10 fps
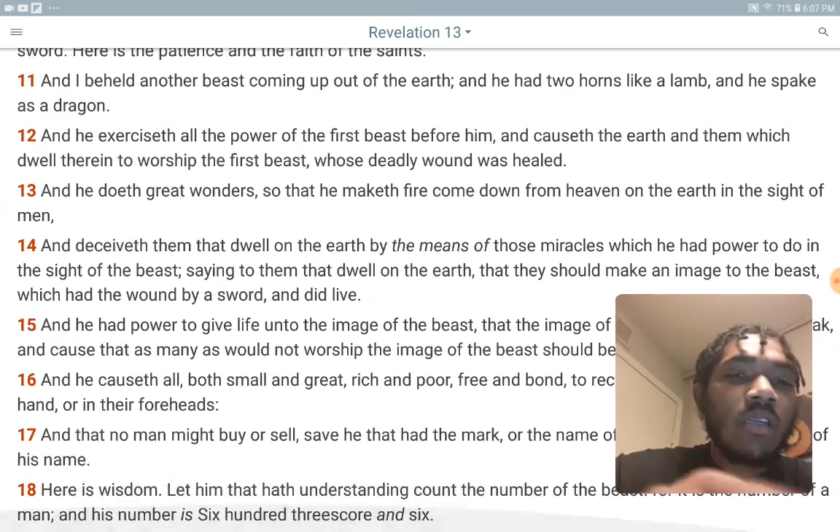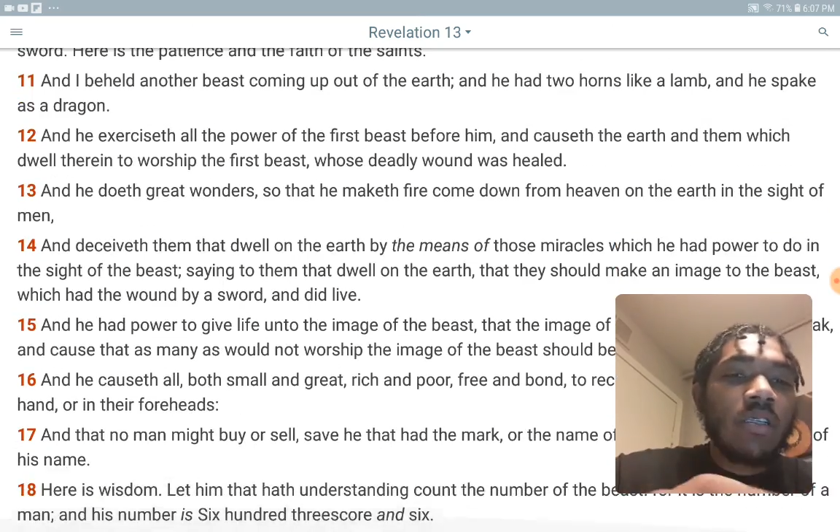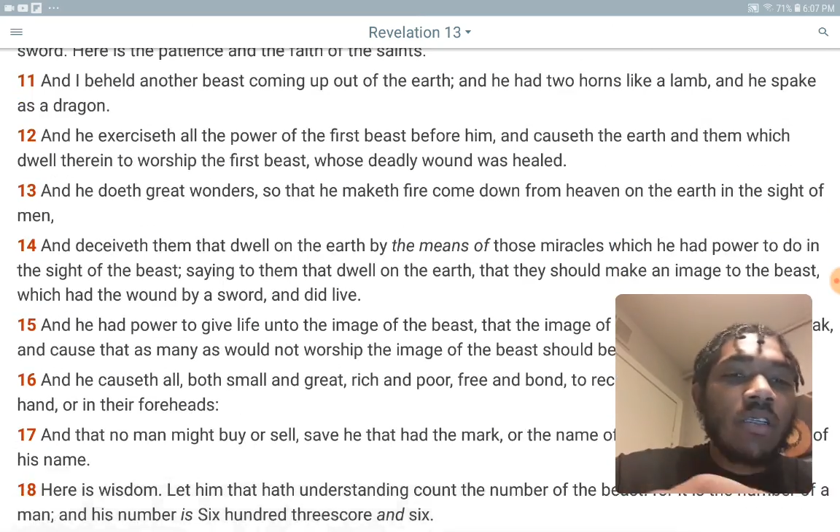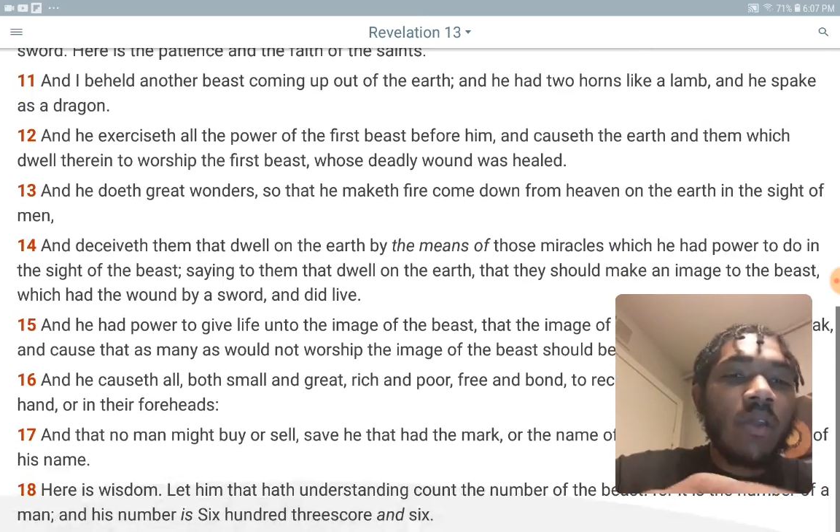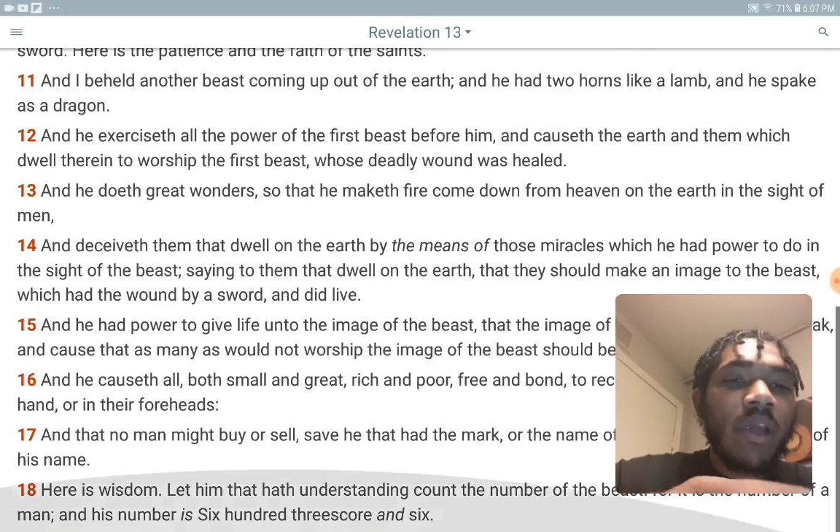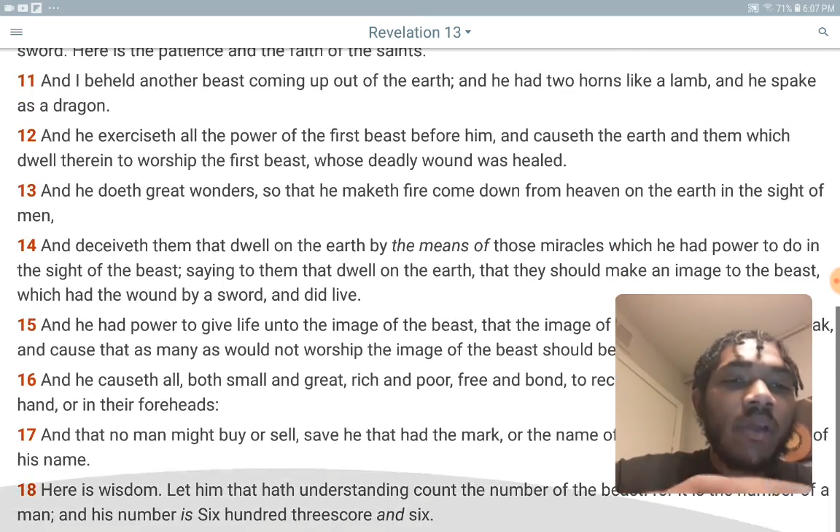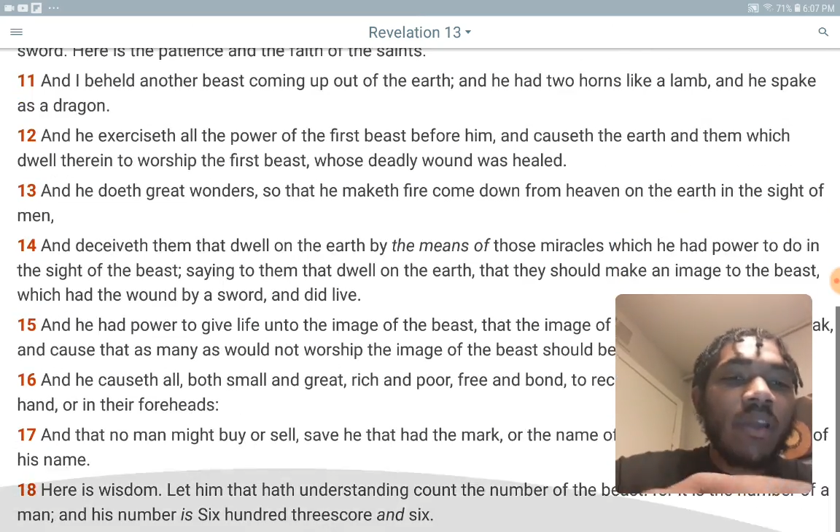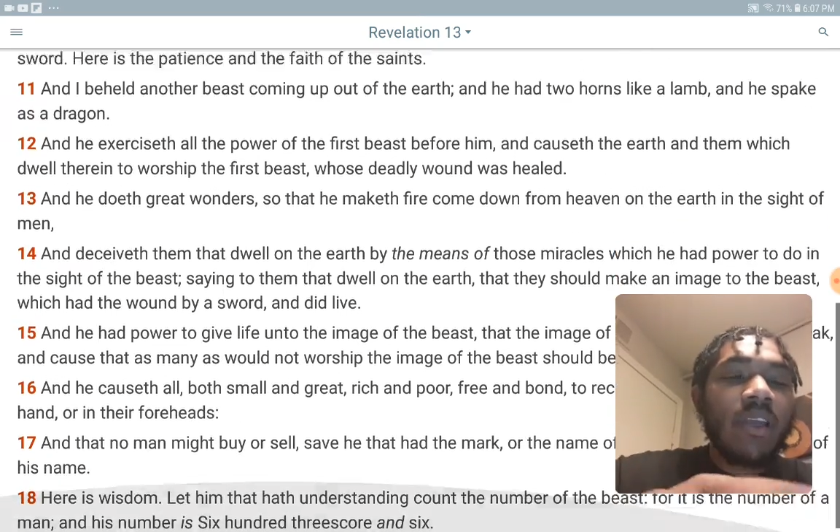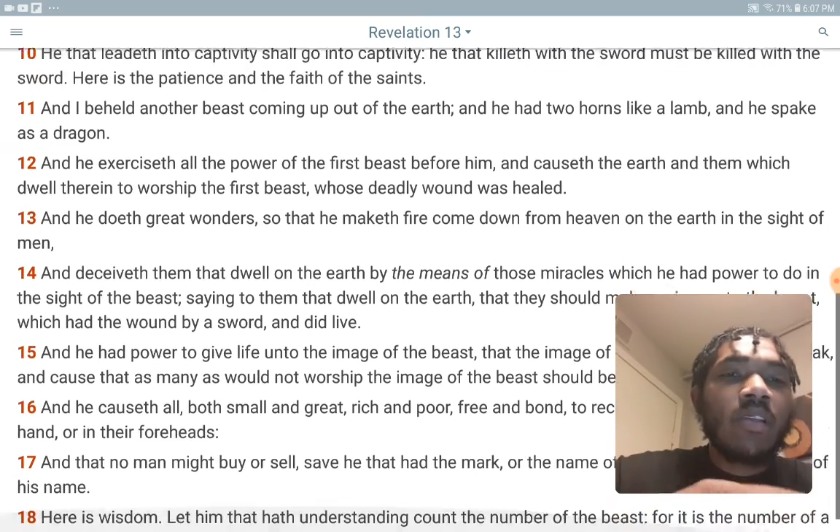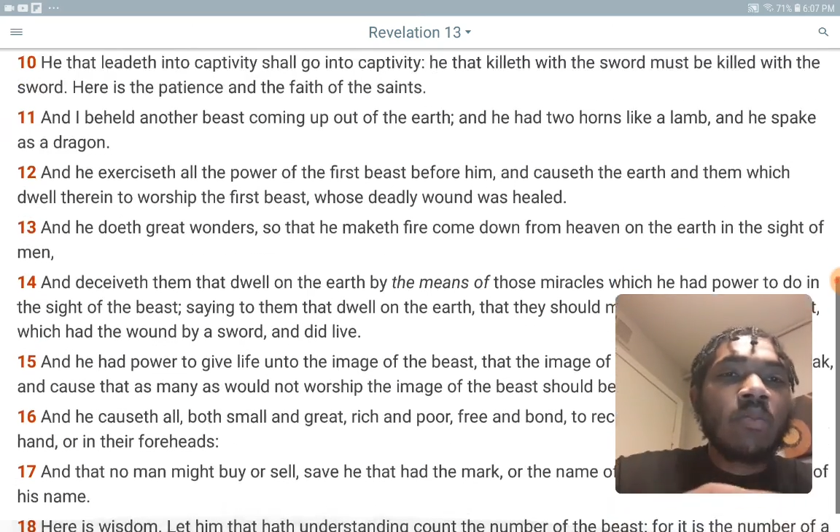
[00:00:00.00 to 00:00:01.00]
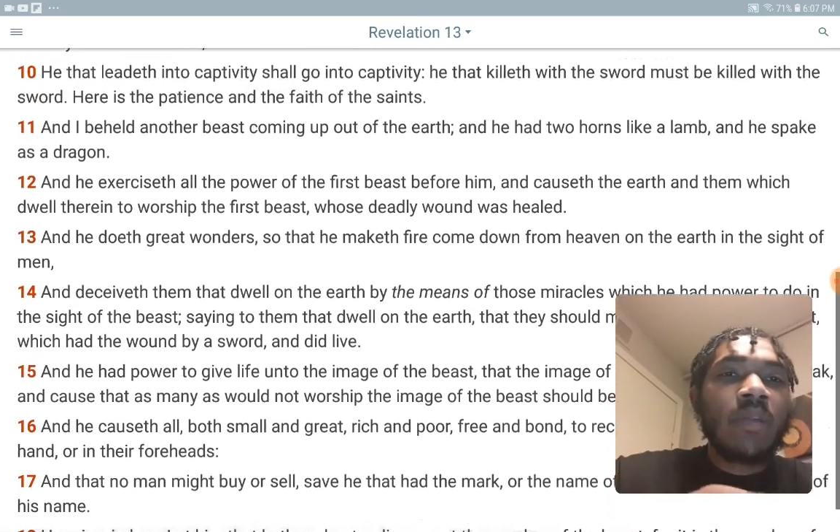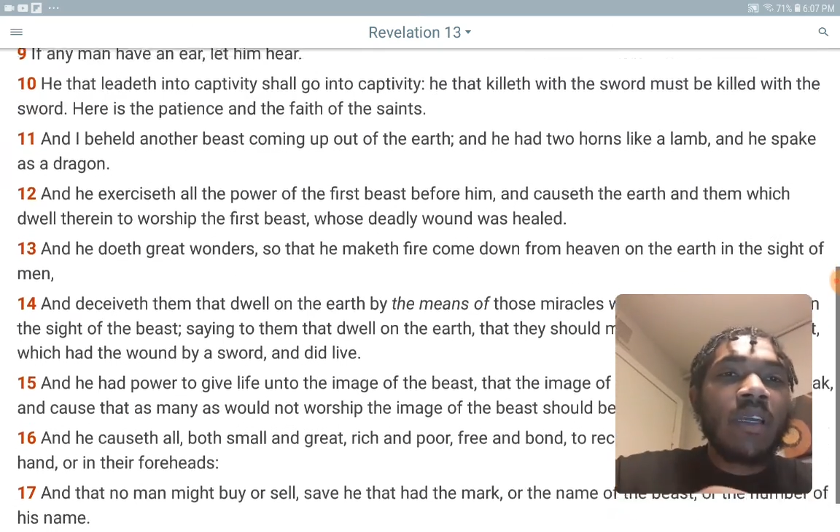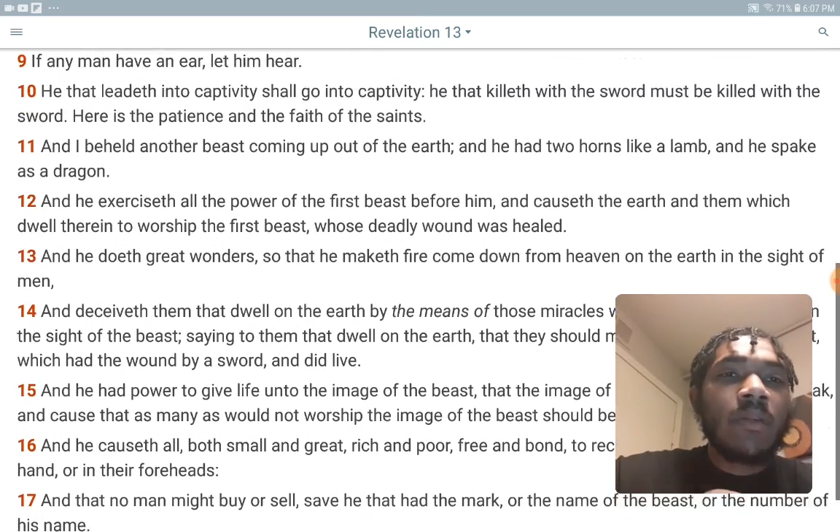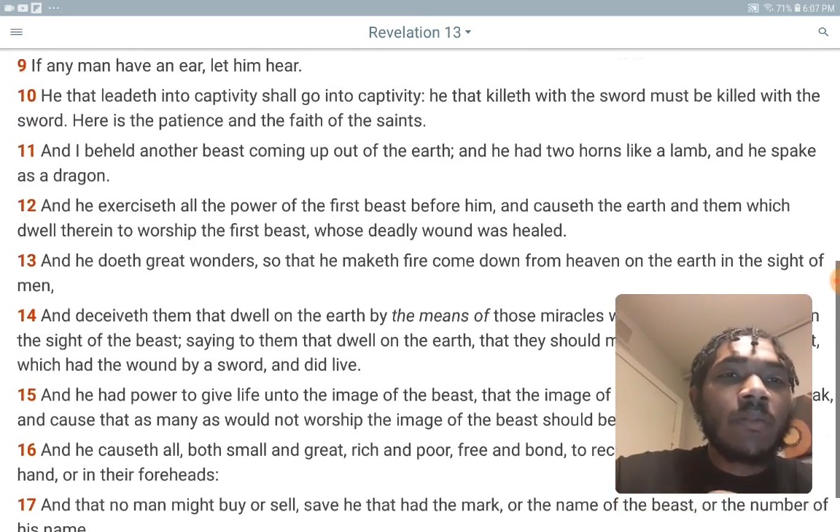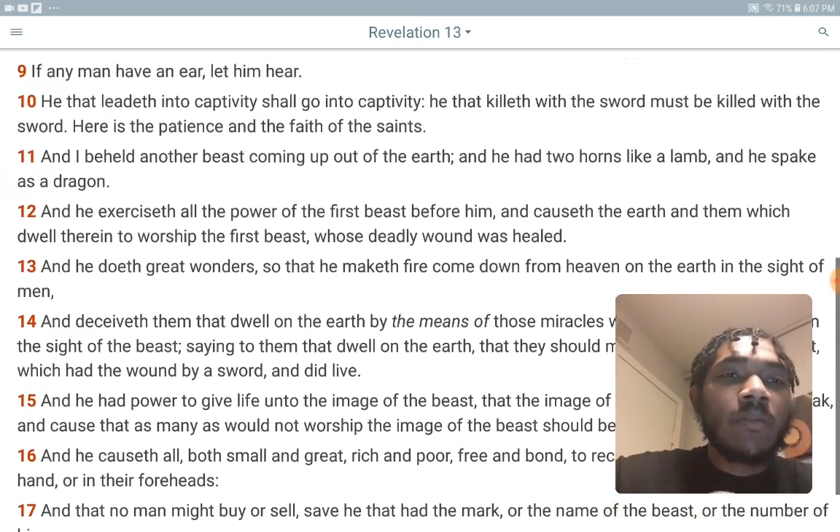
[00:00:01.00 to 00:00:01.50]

So there it is, man.